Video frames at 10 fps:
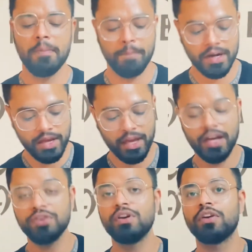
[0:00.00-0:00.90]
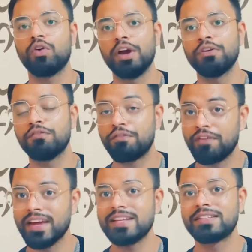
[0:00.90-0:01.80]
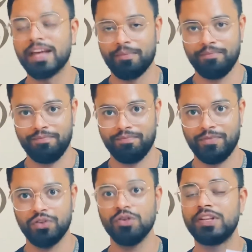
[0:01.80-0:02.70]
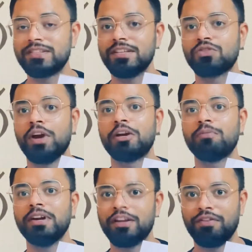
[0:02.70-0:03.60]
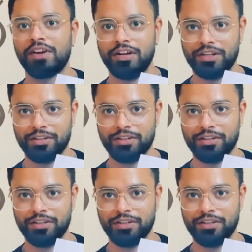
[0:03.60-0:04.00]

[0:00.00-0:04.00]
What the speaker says: But here you are going to face them. So this is going to be difficult.